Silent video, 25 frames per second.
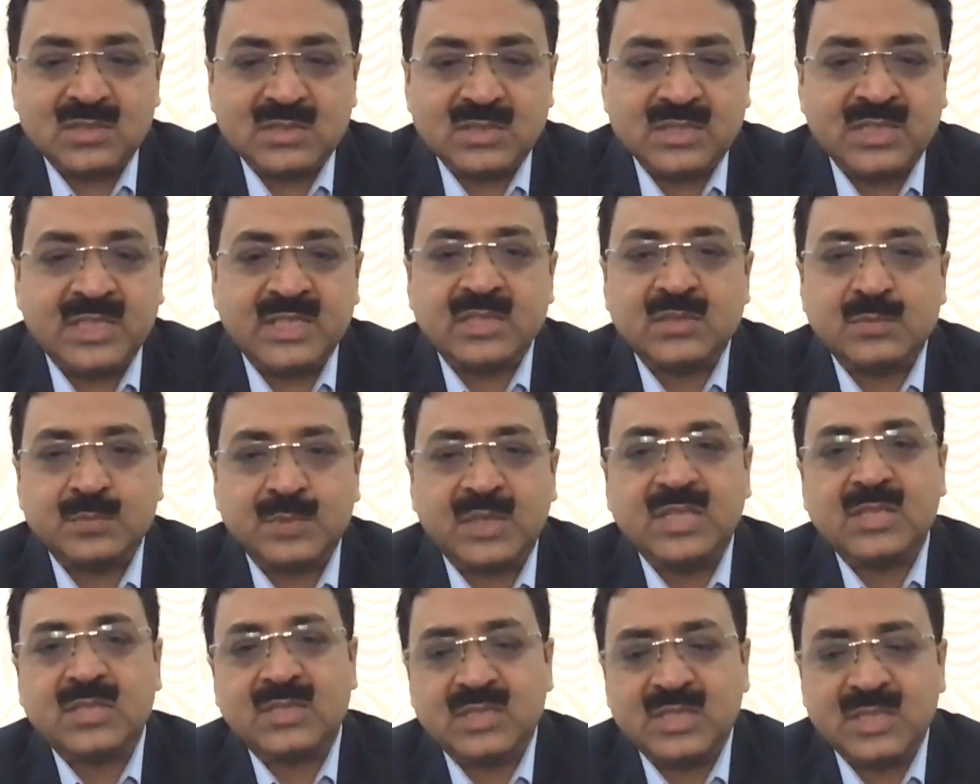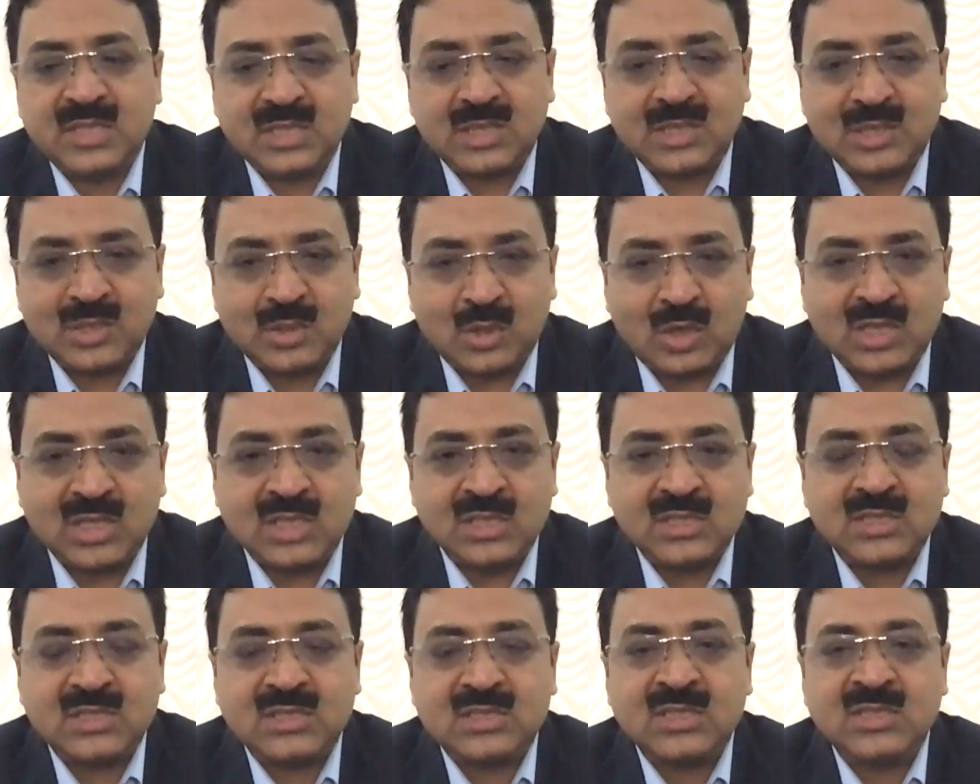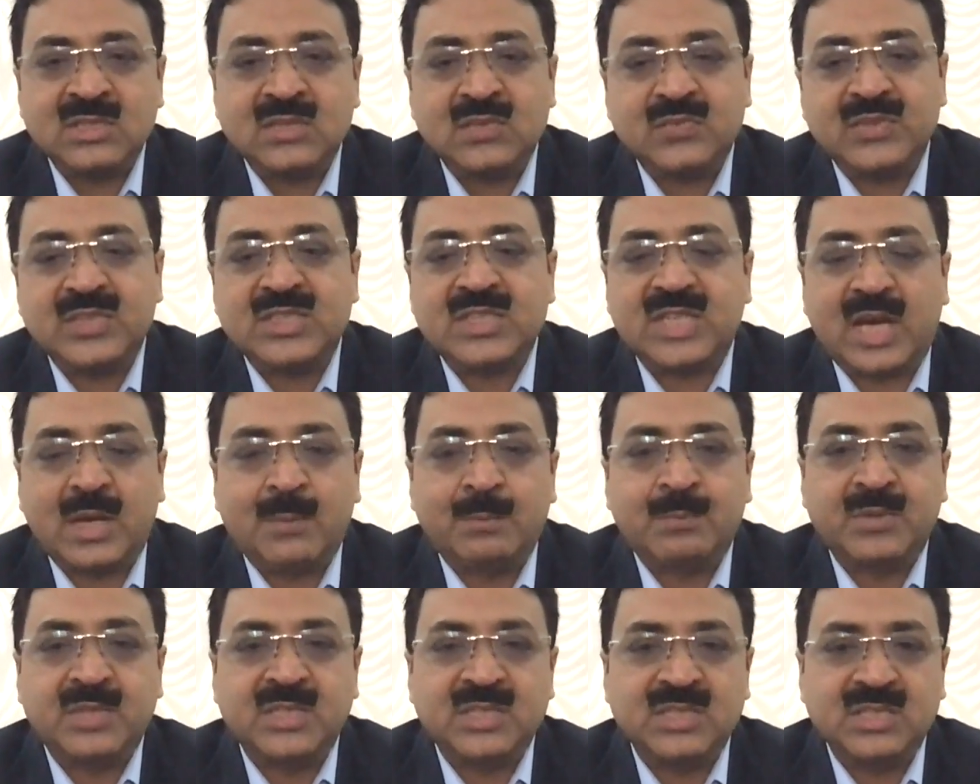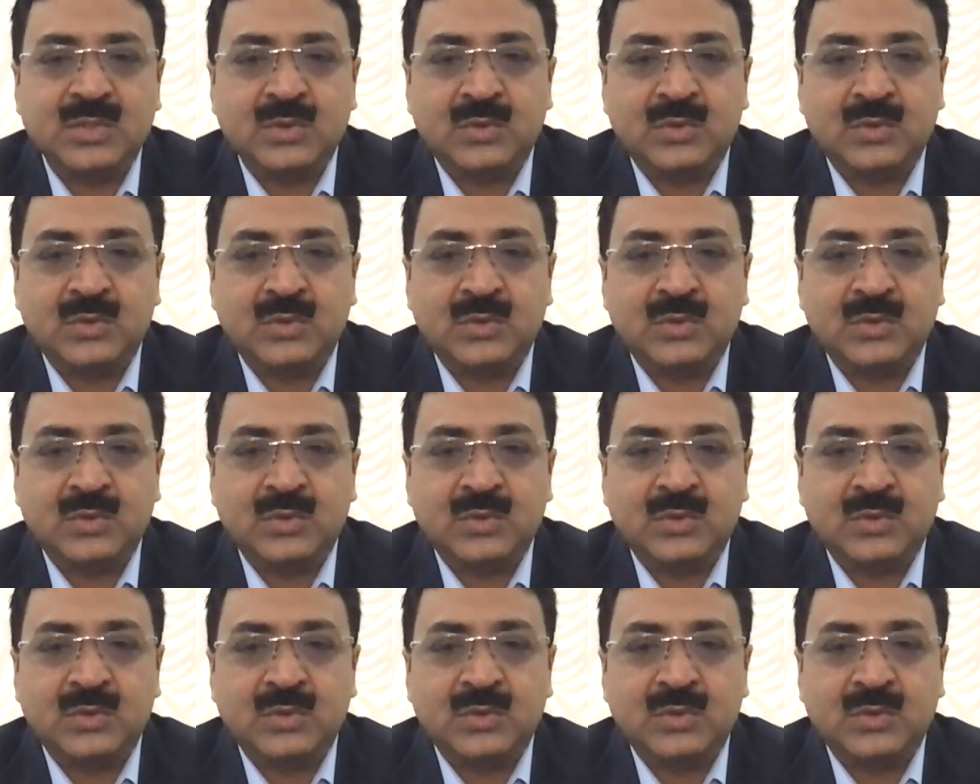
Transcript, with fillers: Yes, but there are a lot of other things which hampered